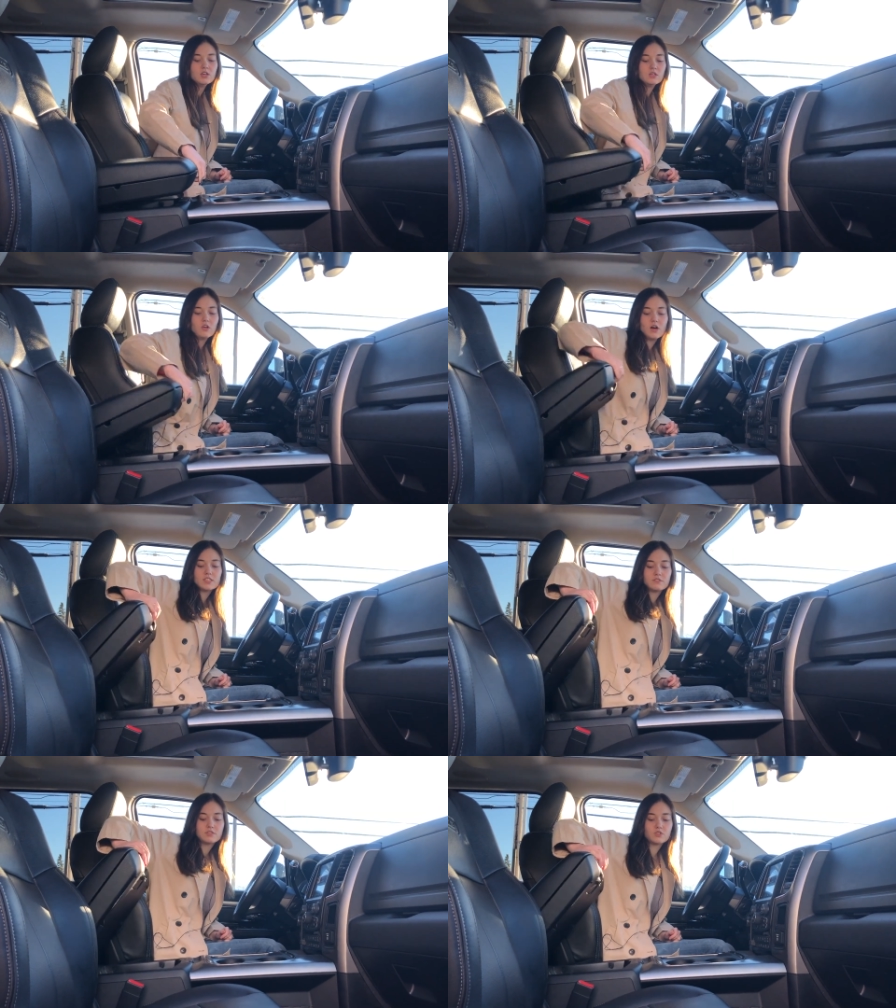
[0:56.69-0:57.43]

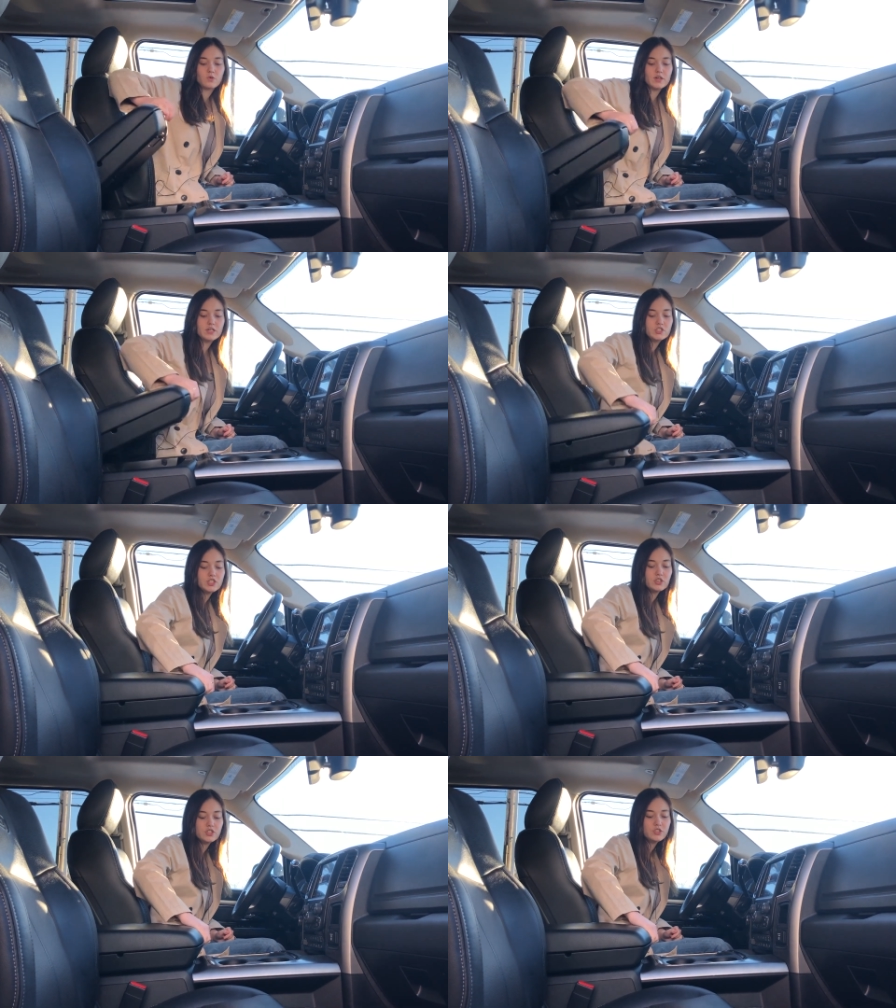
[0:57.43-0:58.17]
Lots of storage
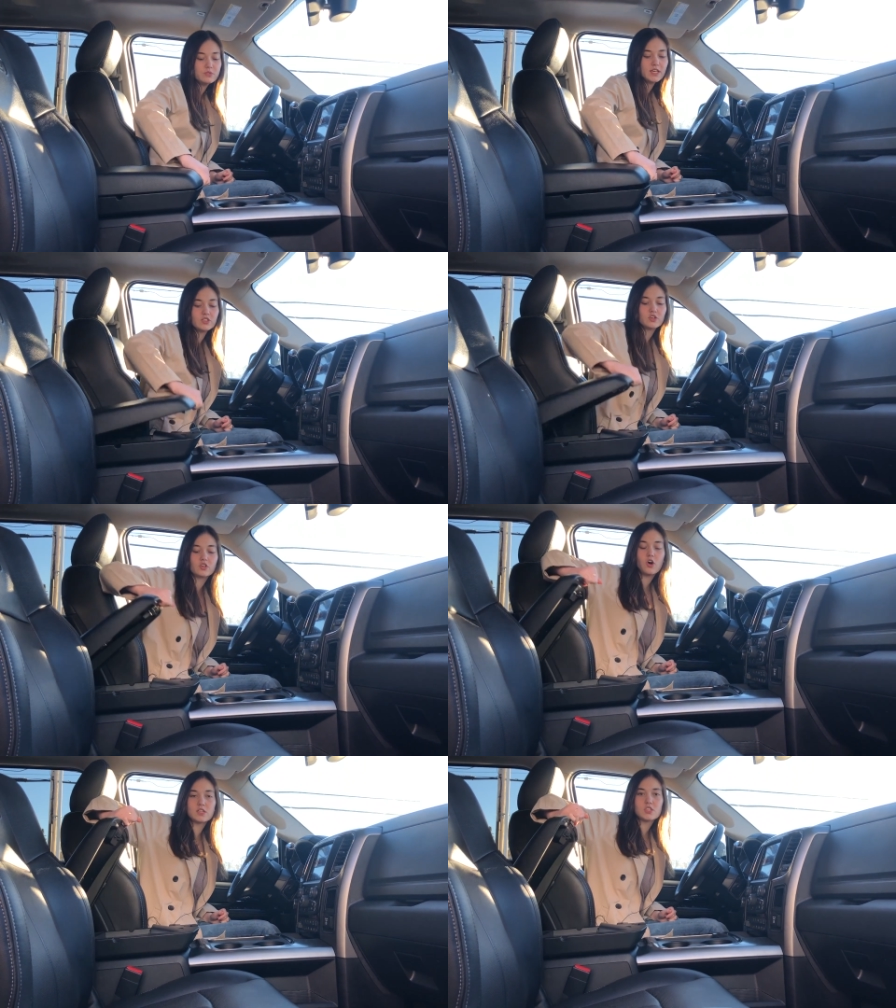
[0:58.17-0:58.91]
in your two center
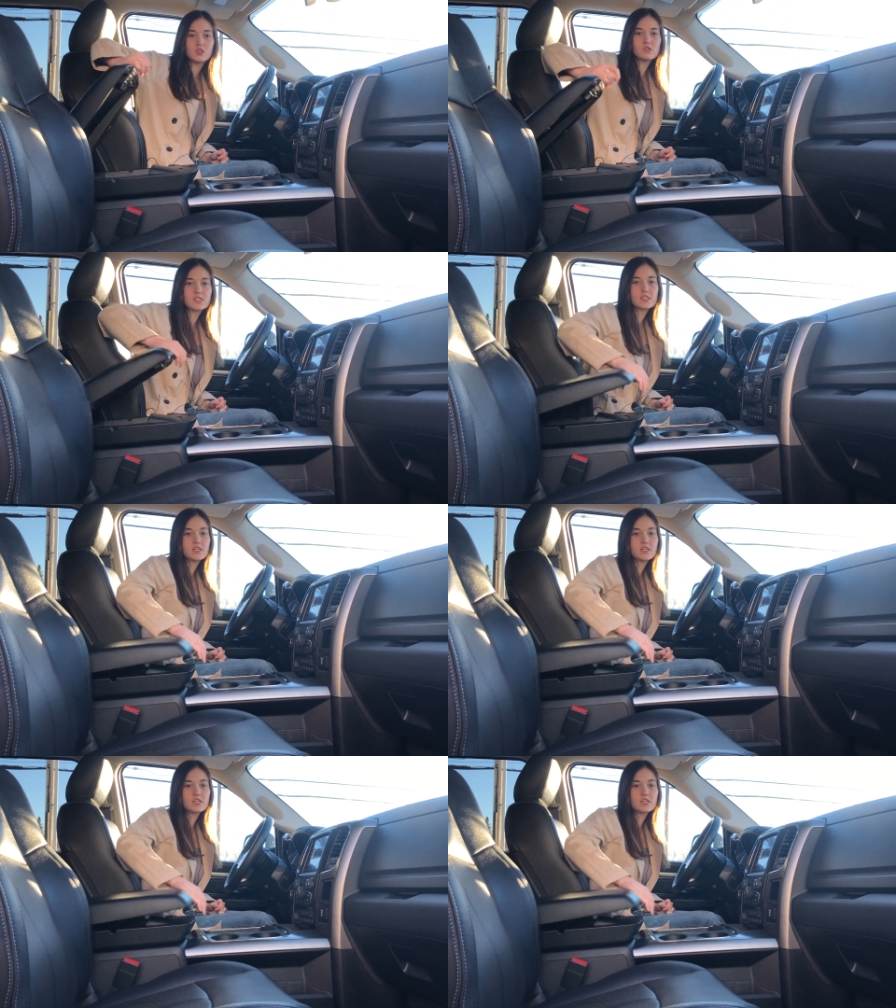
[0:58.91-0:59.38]
consoles.